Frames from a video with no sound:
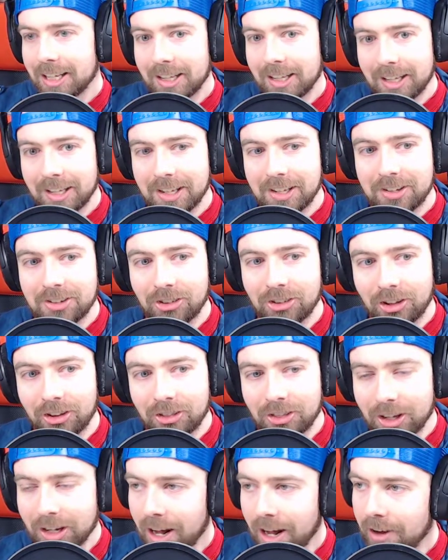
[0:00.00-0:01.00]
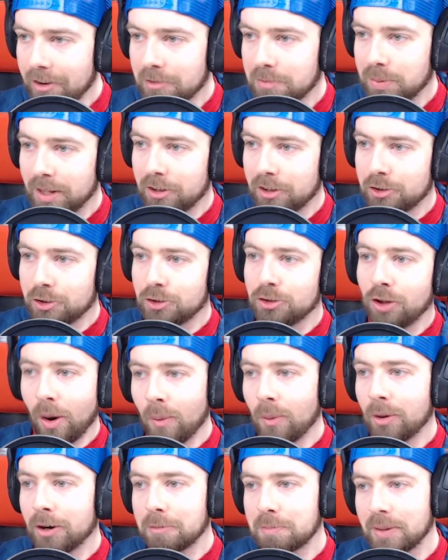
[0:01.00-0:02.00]
is the kind of player you don't
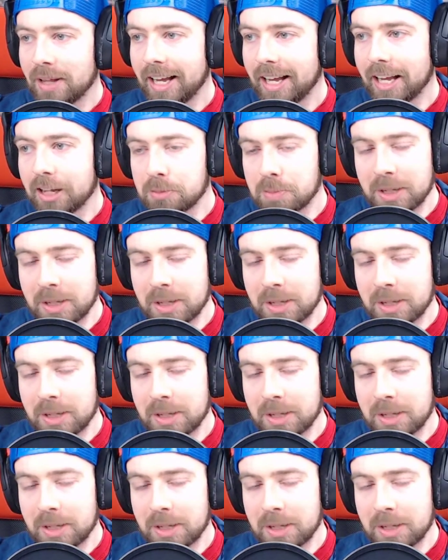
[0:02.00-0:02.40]
want to play against,